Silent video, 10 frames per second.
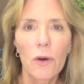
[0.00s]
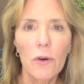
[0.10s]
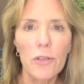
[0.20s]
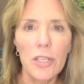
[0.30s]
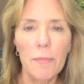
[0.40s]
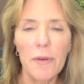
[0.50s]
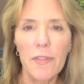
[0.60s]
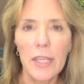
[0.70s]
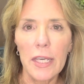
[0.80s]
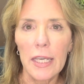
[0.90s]
or some
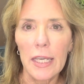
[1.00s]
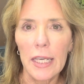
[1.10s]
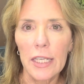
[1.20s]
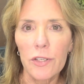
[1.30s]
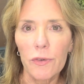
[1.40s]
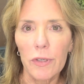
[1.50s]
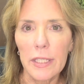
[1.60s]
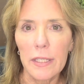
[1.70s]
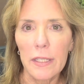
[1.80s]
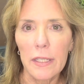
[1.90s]
of the
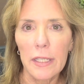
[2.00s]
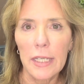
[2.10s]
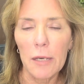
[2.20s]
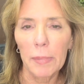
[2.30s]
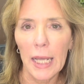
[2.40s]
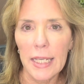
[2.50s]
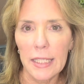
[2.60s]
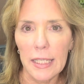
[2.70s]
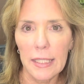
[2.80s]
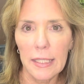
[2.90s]
endocrine
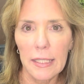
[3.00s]
neoplastic